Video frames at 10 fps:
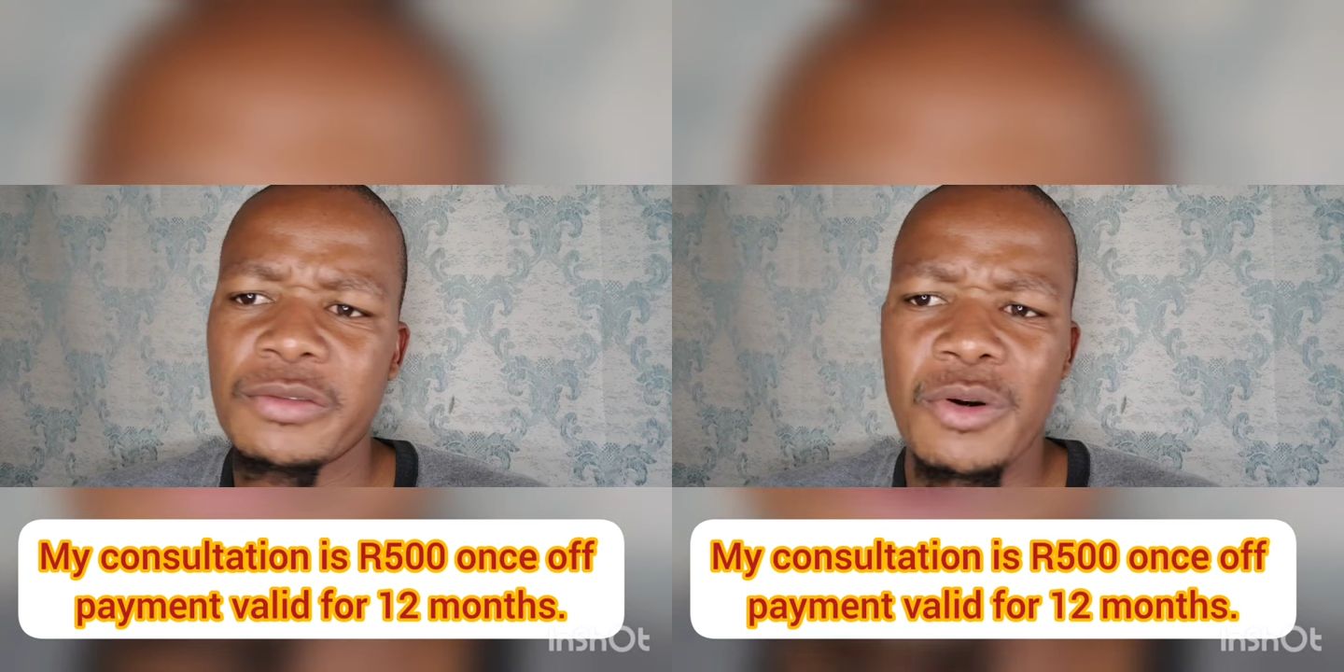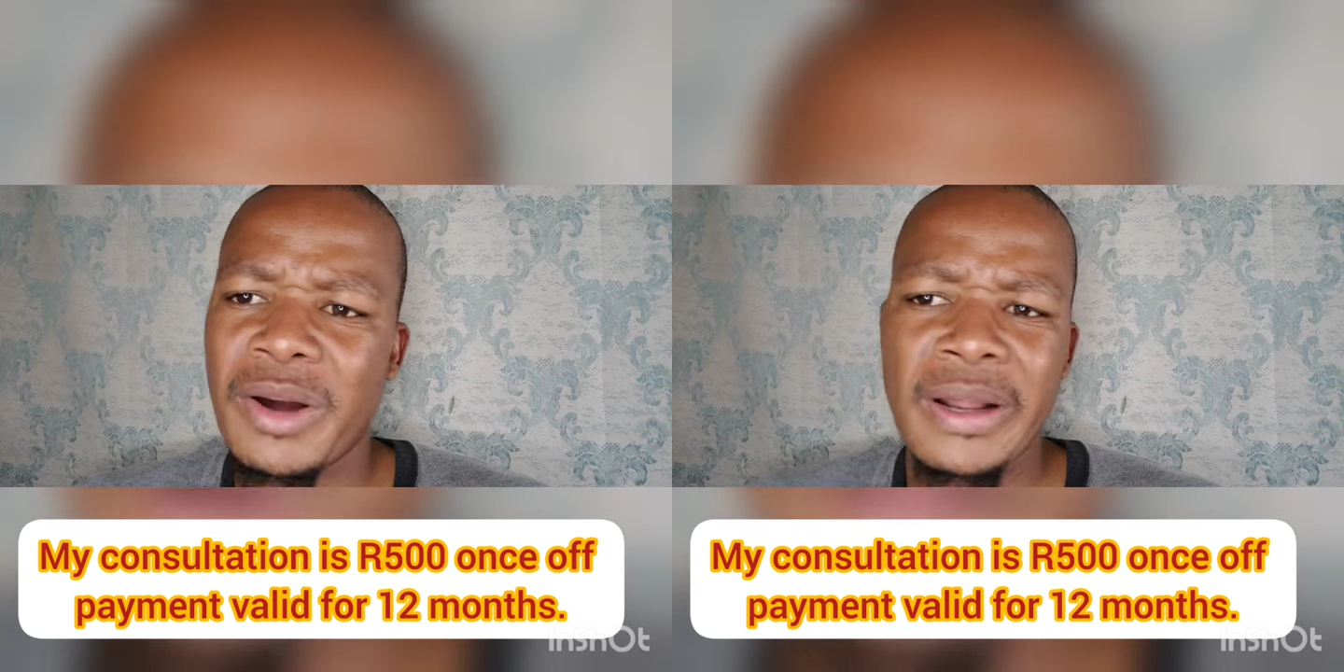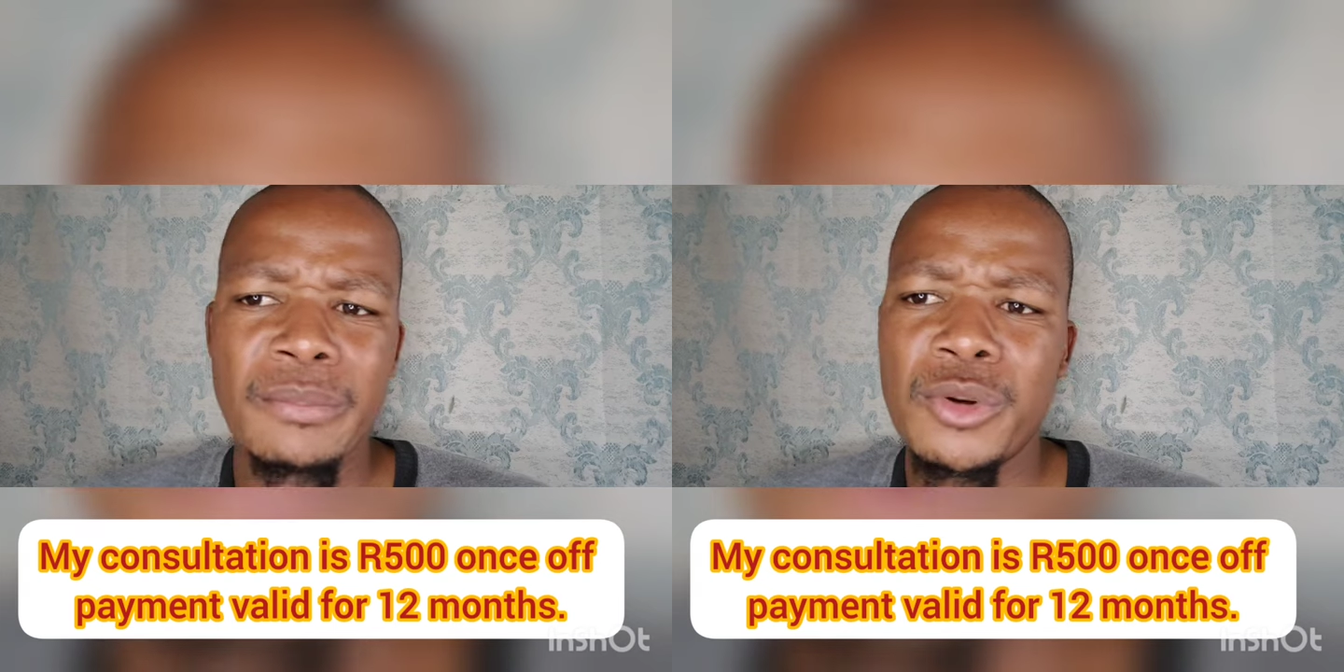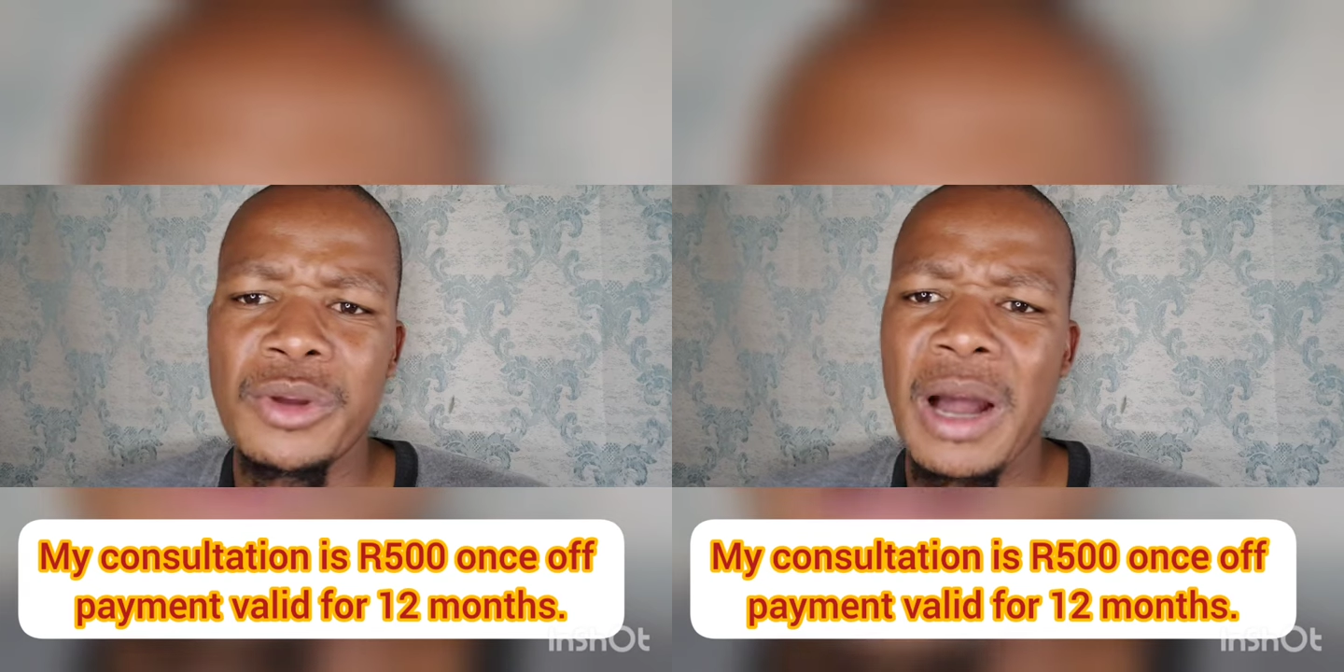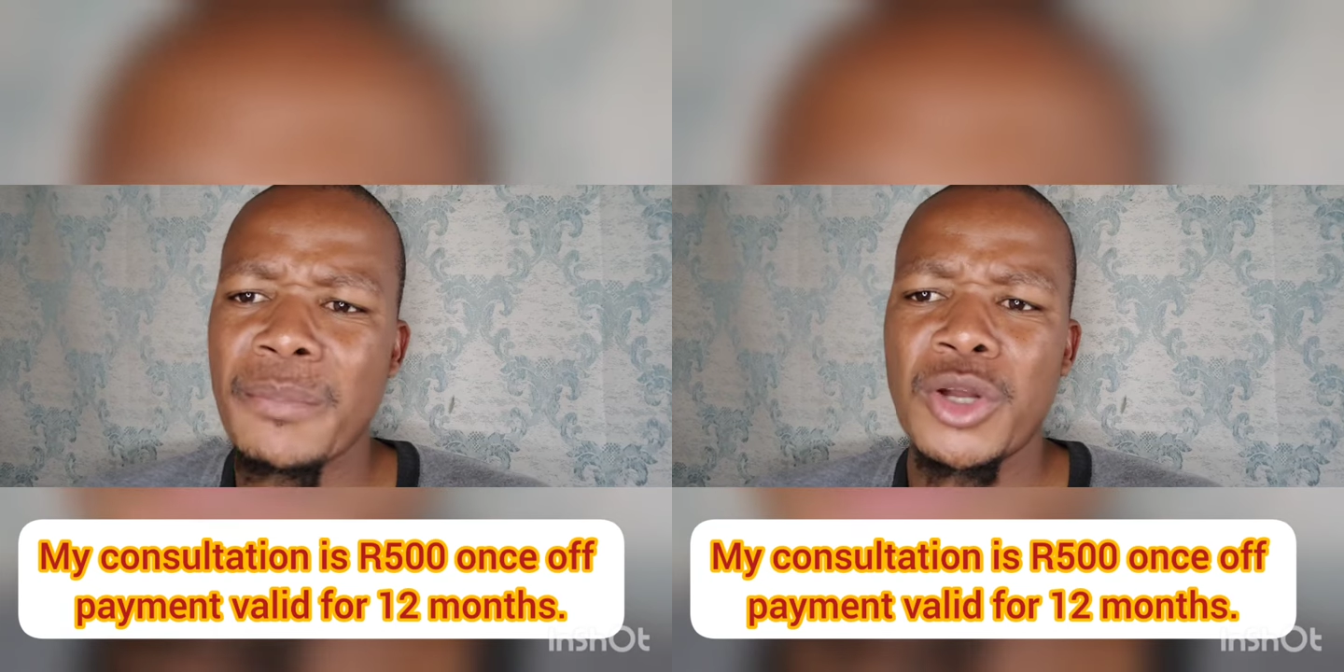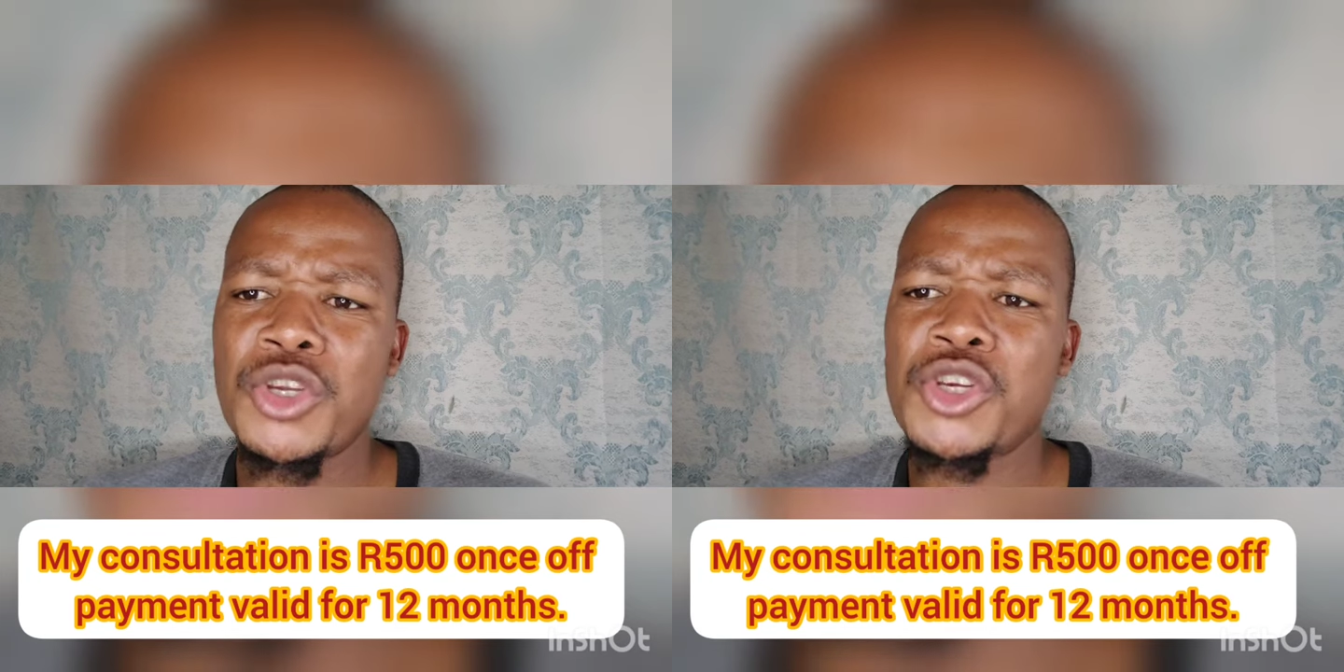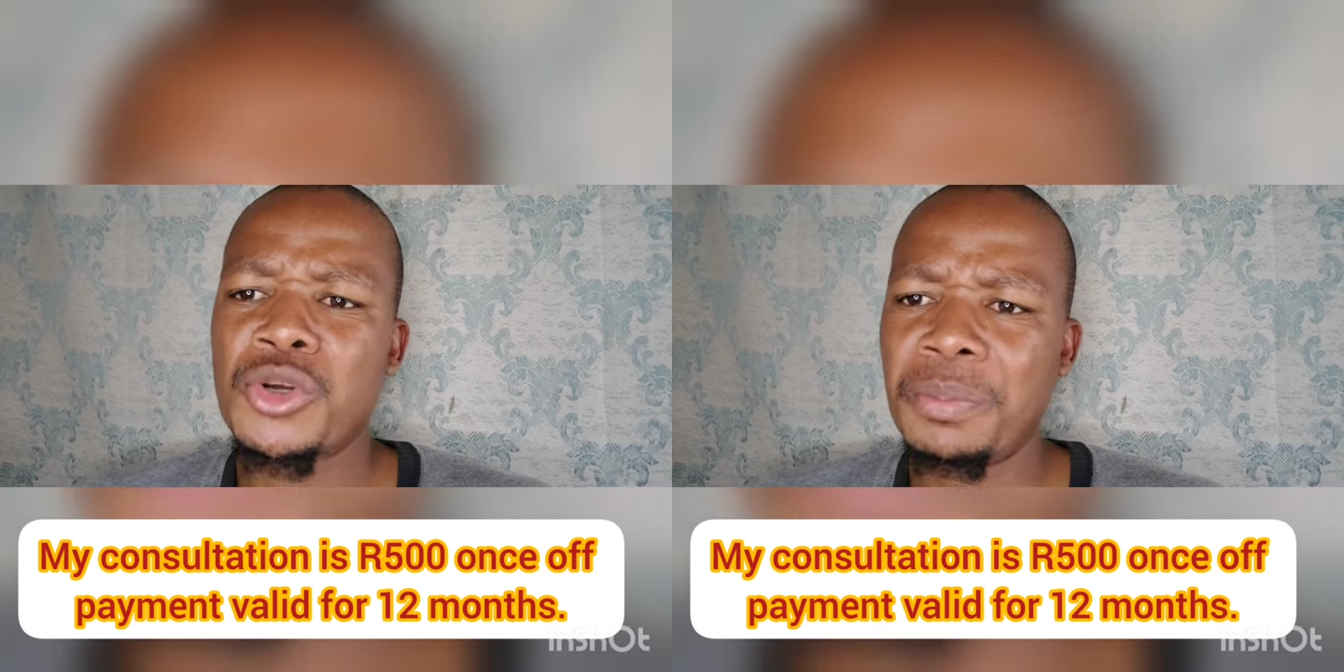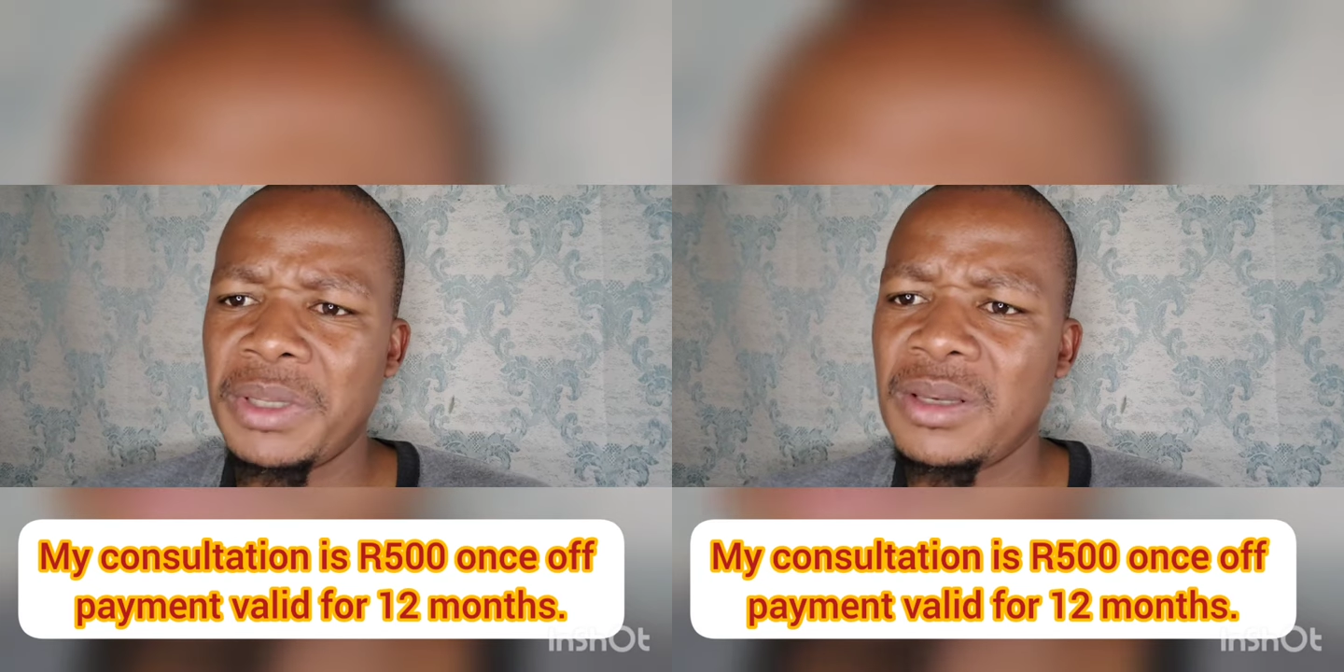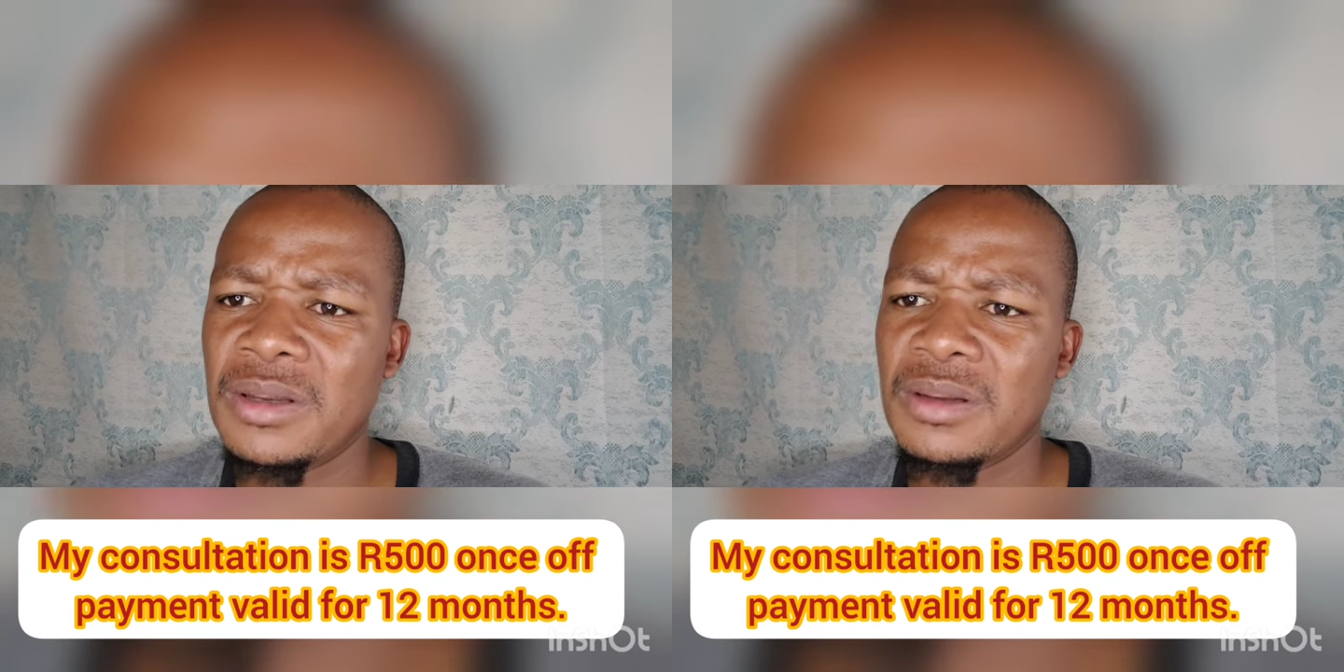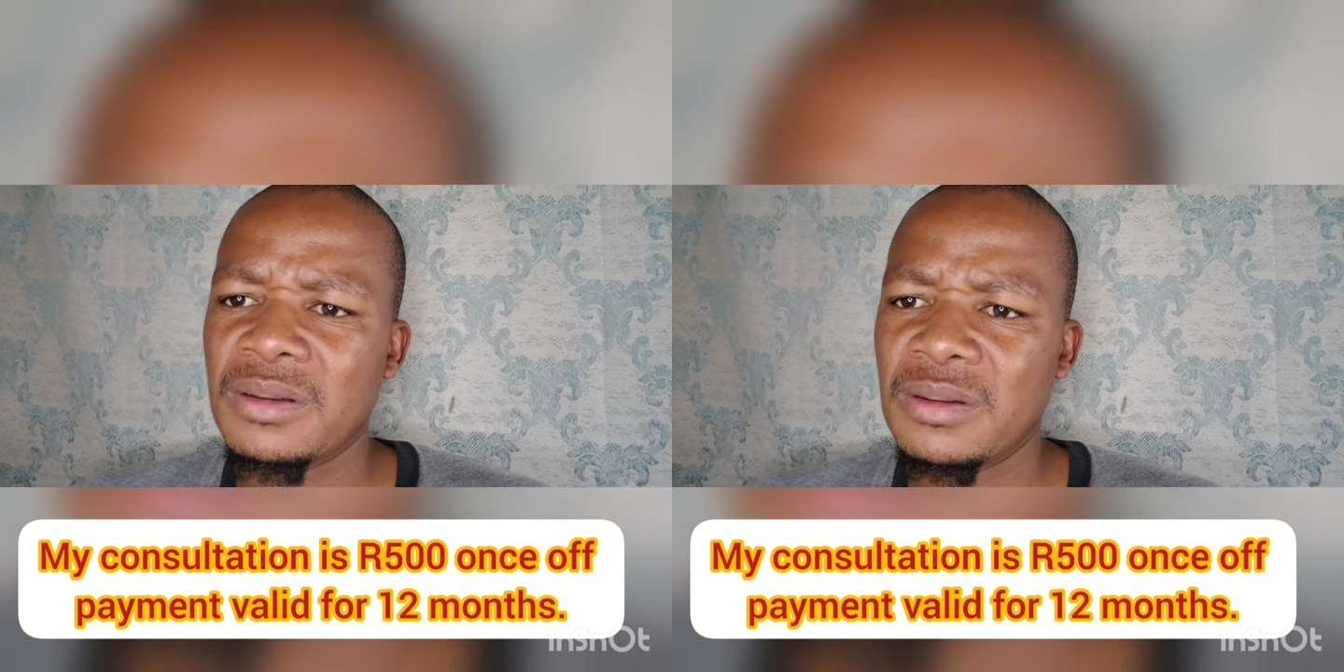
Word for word: for what I'm doing. I'm not stupid.